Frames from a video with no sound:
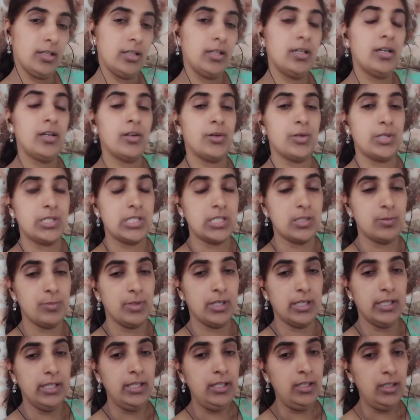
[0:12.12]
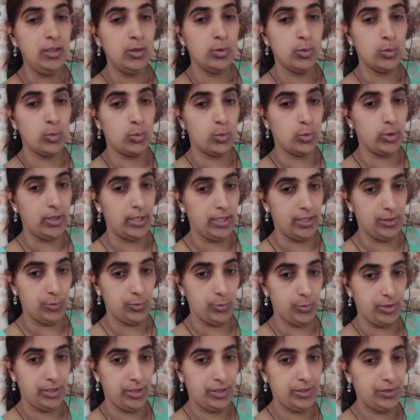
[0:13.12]
Written by O.
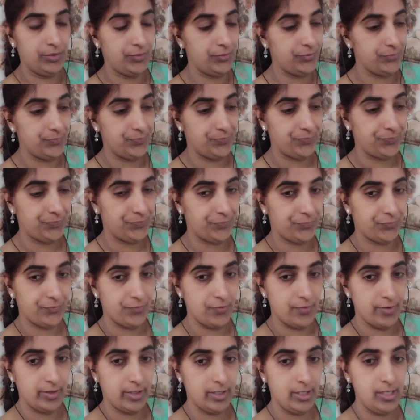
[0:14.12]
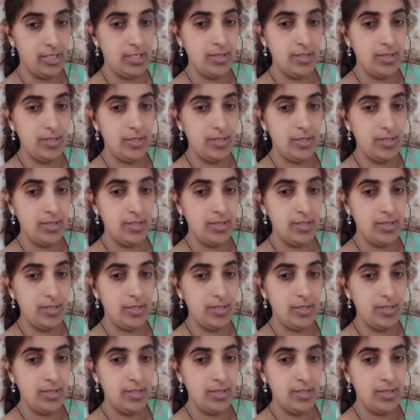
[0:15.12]
Henry, fine?